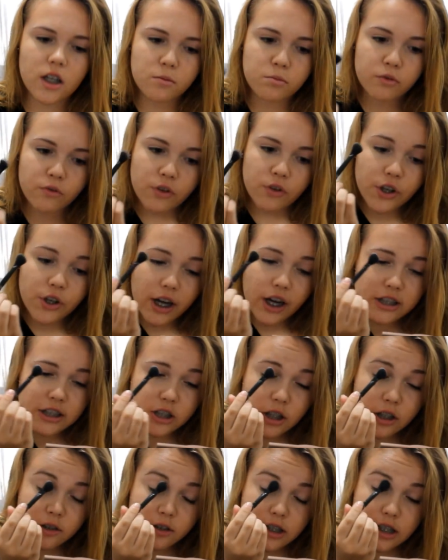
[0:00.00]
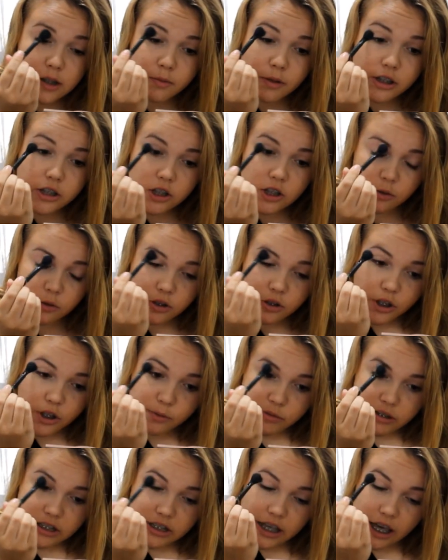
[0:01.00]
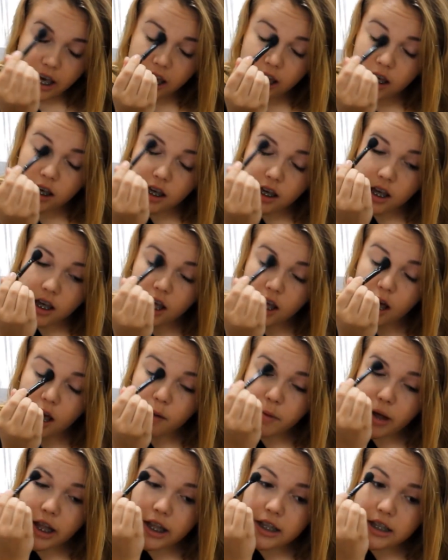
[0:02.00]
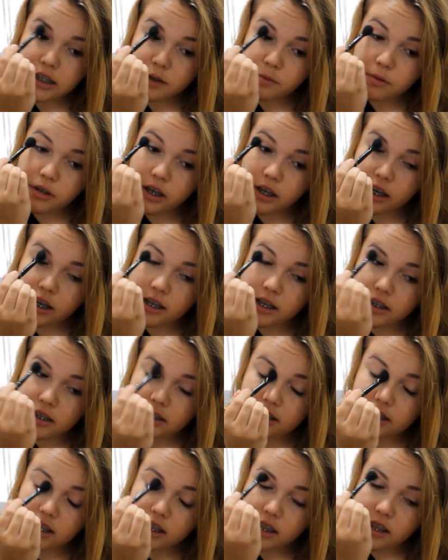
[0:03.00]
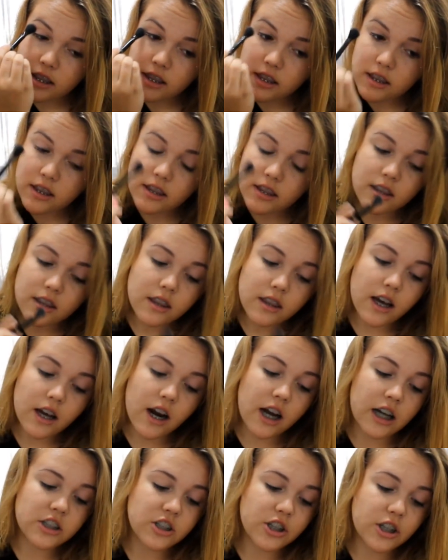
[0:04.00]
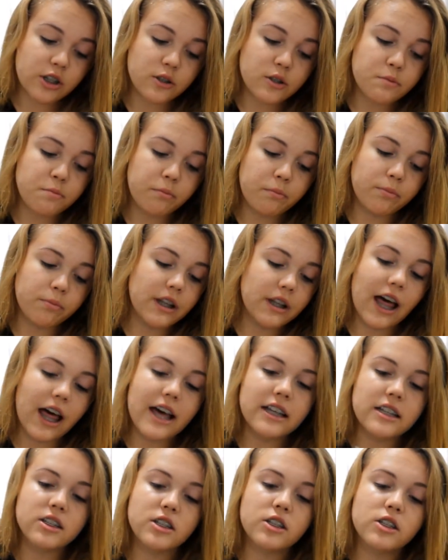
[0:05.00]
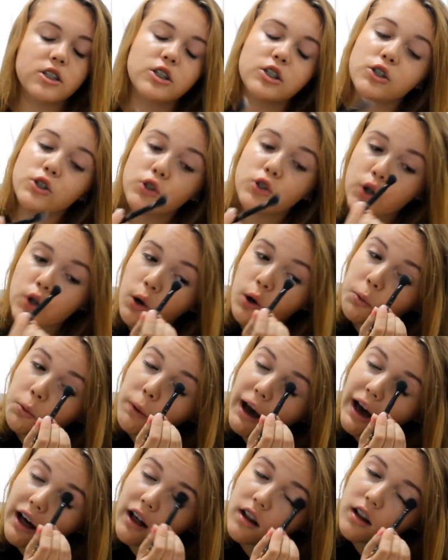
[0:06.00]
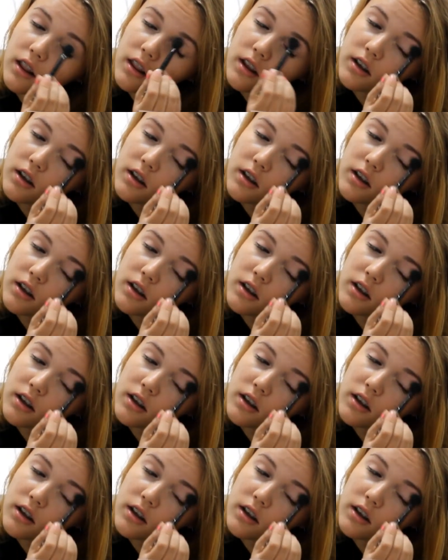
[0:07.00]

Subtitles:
top of other eyeshadows, especially with Urban Decay. That's because their eyeshadows blend so well.